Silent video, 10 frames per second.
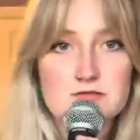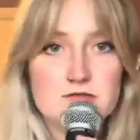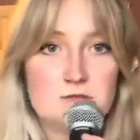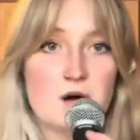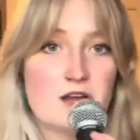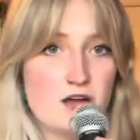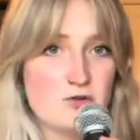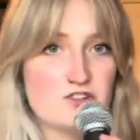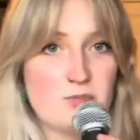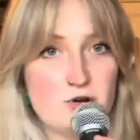my
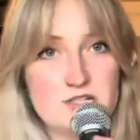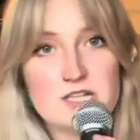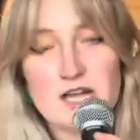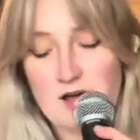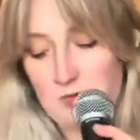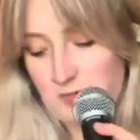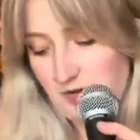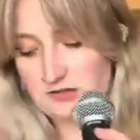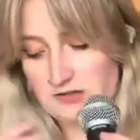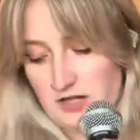counterpoint to that would
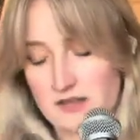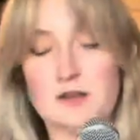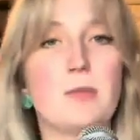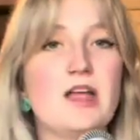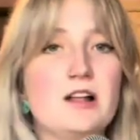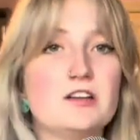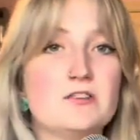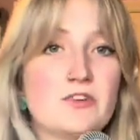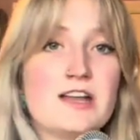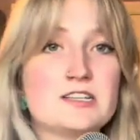be that the male
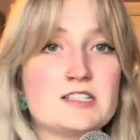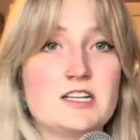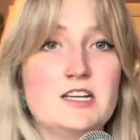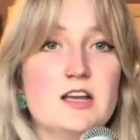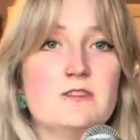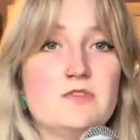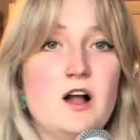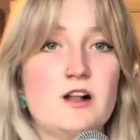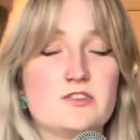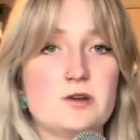fantasy
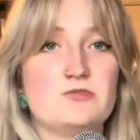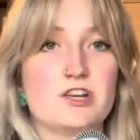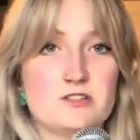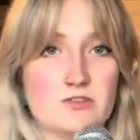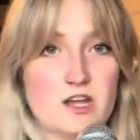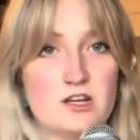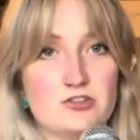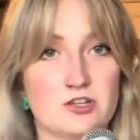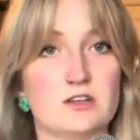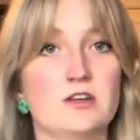involved in
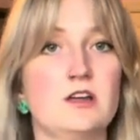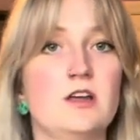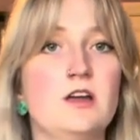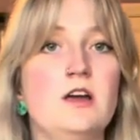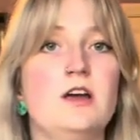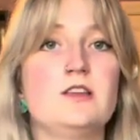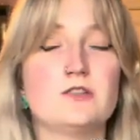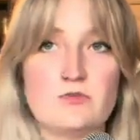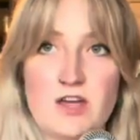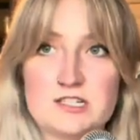objectification, the
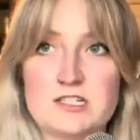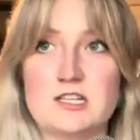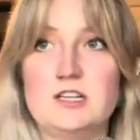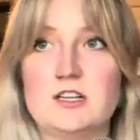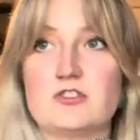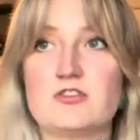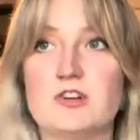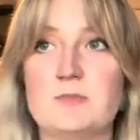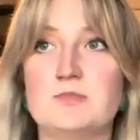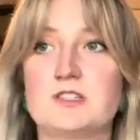fantasy that
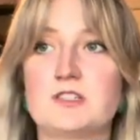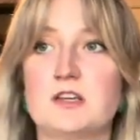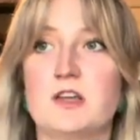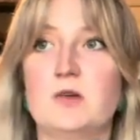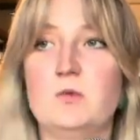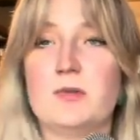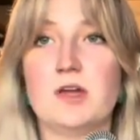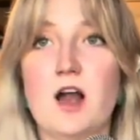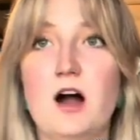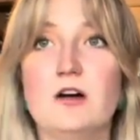strips
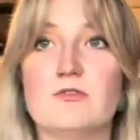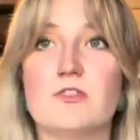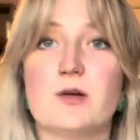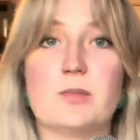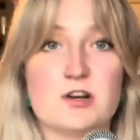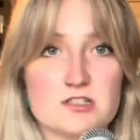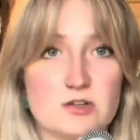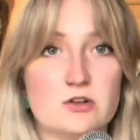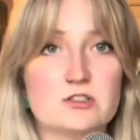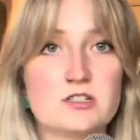women of their
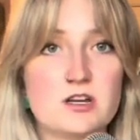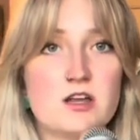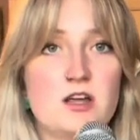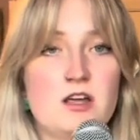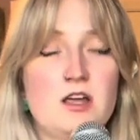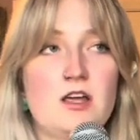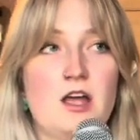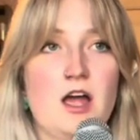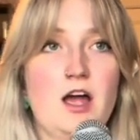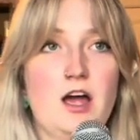personhood,
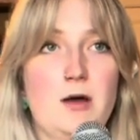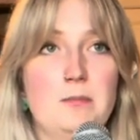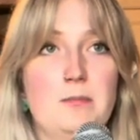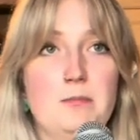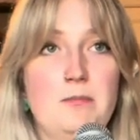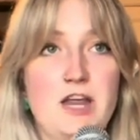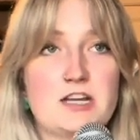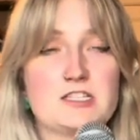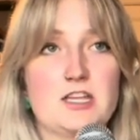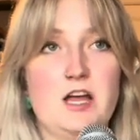
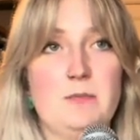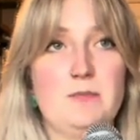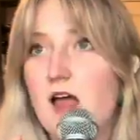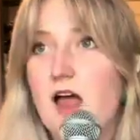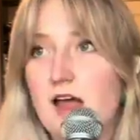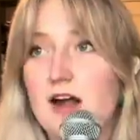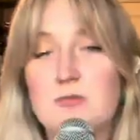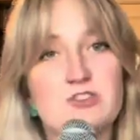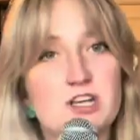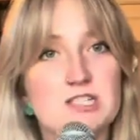makes them an
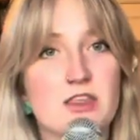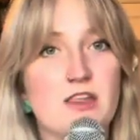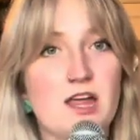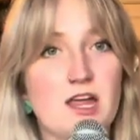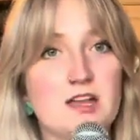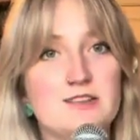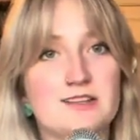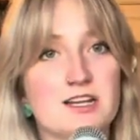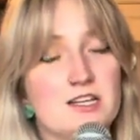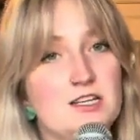object, a thing
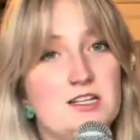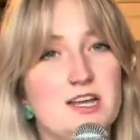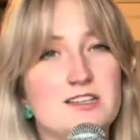that is